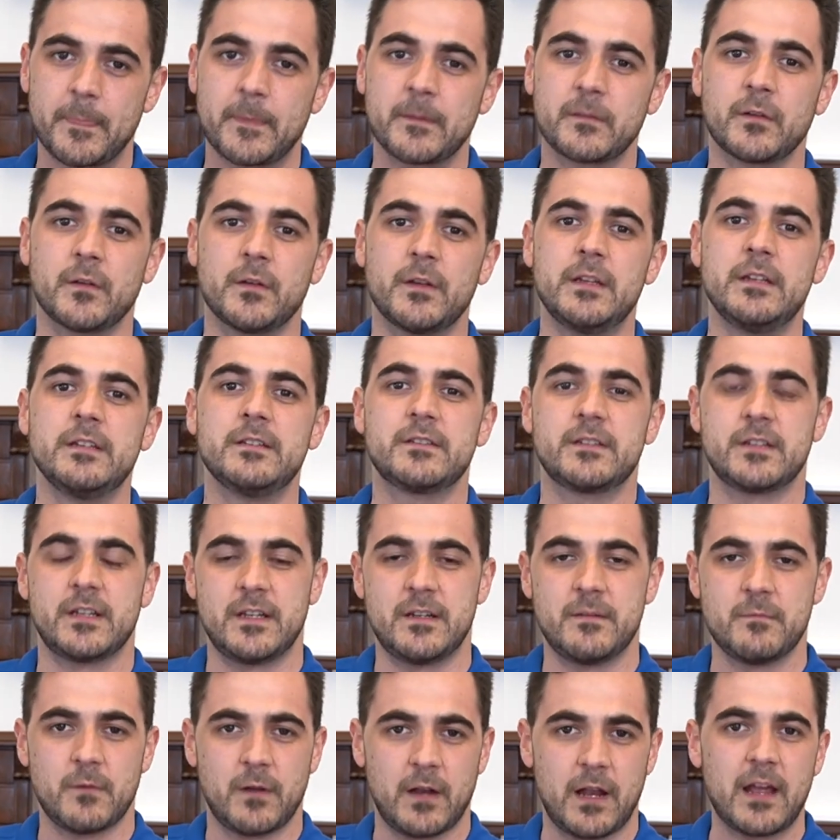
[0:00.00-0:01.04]
So each
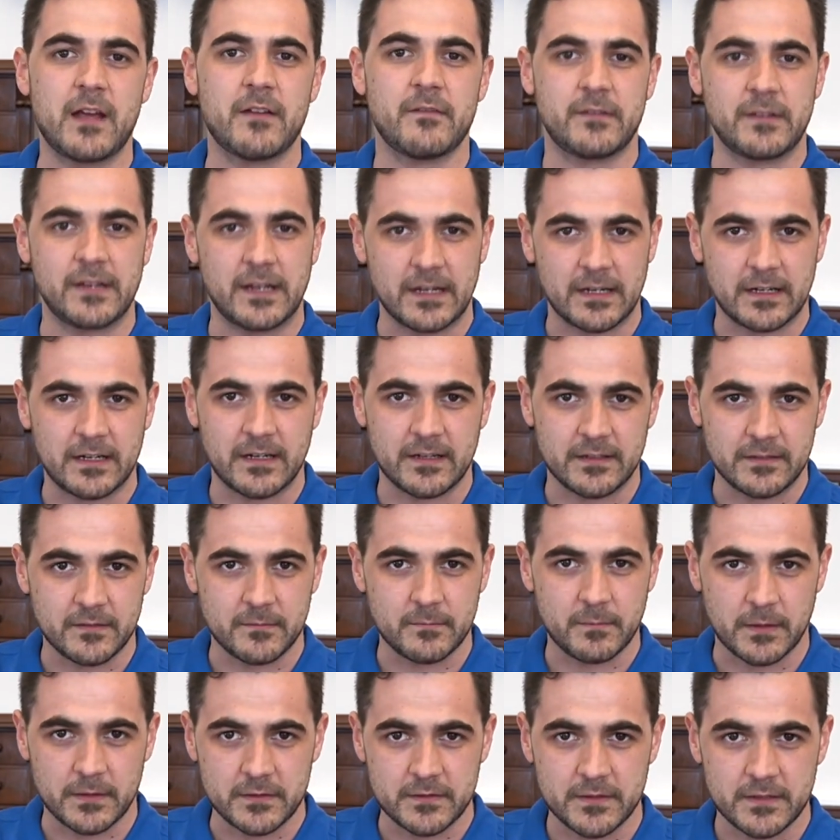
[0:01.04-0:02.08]
team will have an
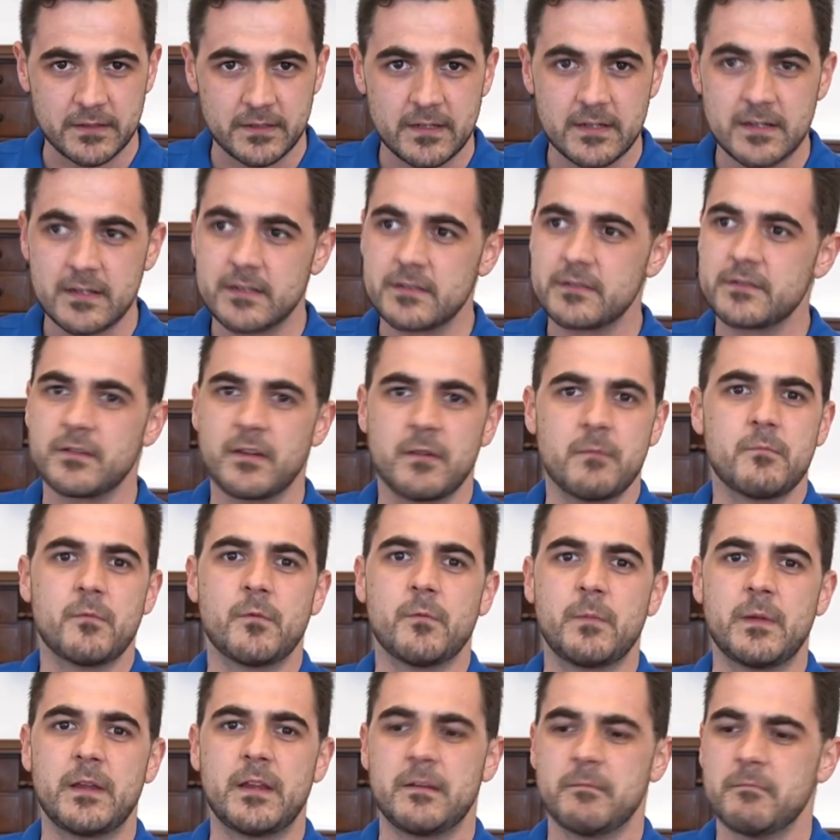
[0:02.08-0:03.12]
allocated budget. Some
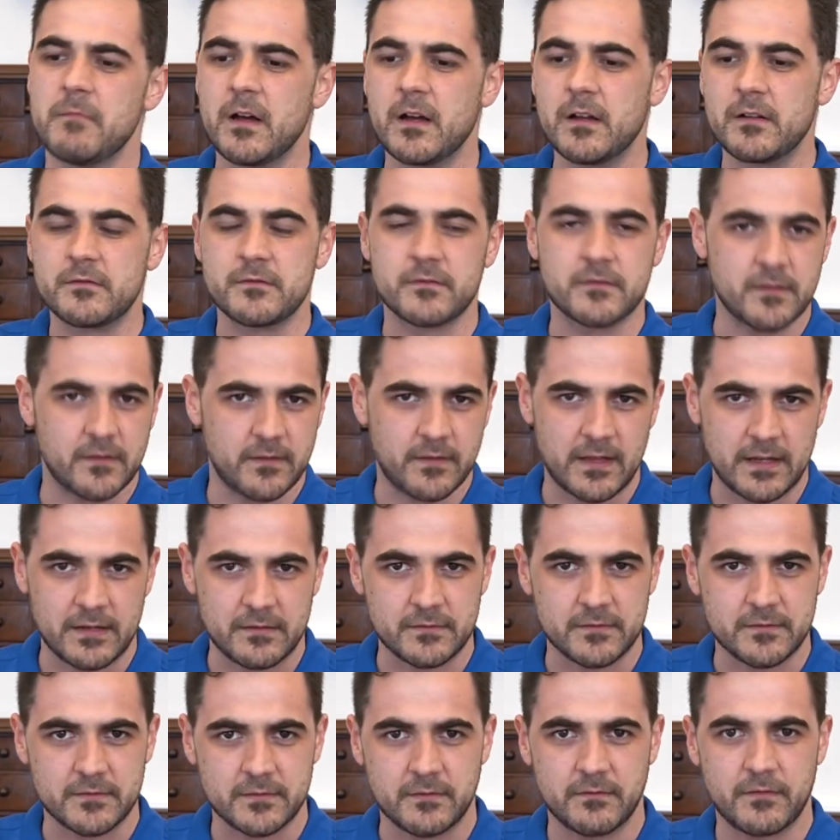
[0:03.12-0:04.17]
will be hundreds of
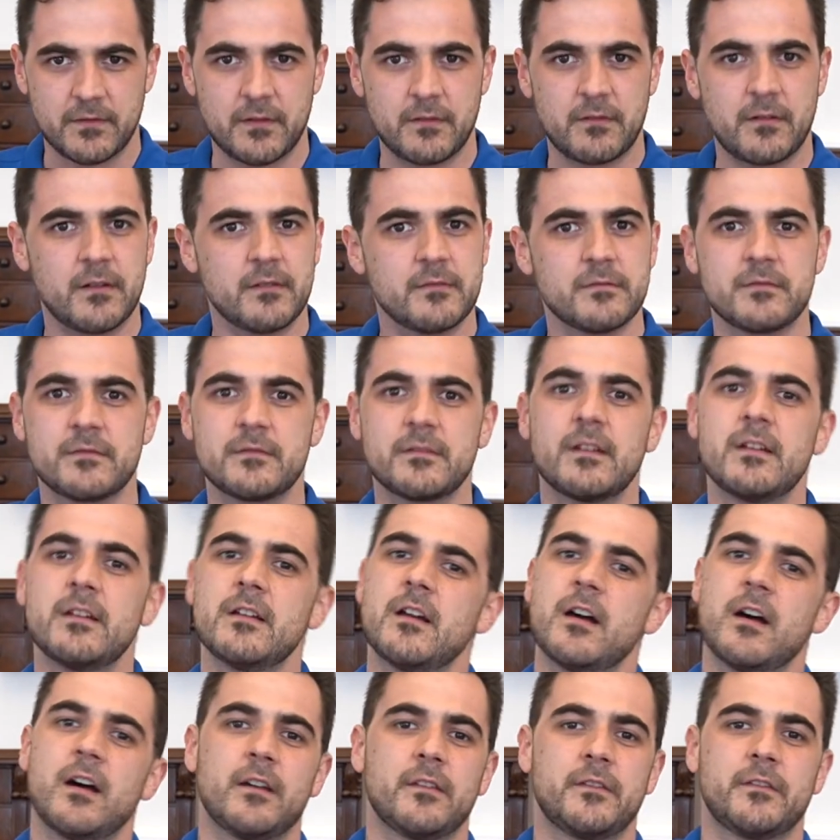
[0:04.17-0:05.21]
thousands of euros,
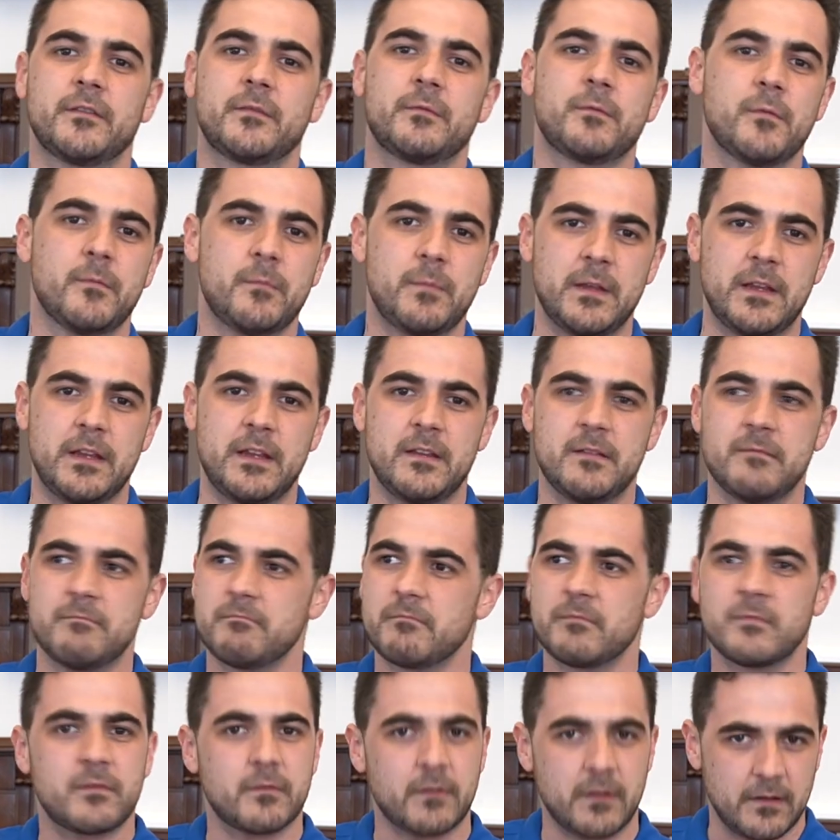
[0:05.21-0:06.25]
others will be
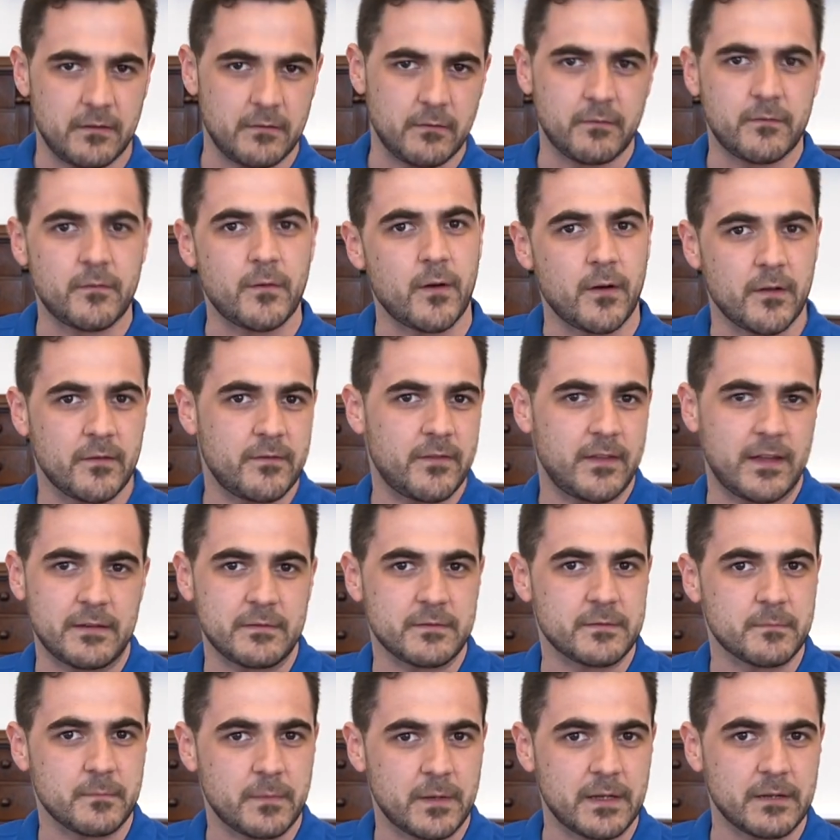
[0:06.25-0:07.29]
three or five
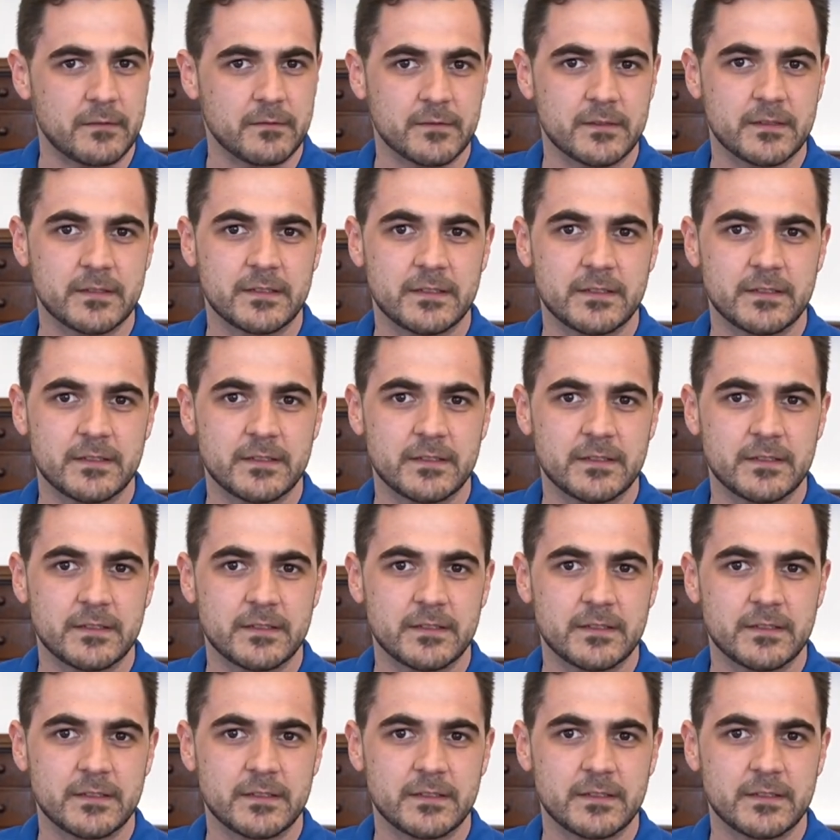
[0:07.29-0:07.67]
thousand pounds.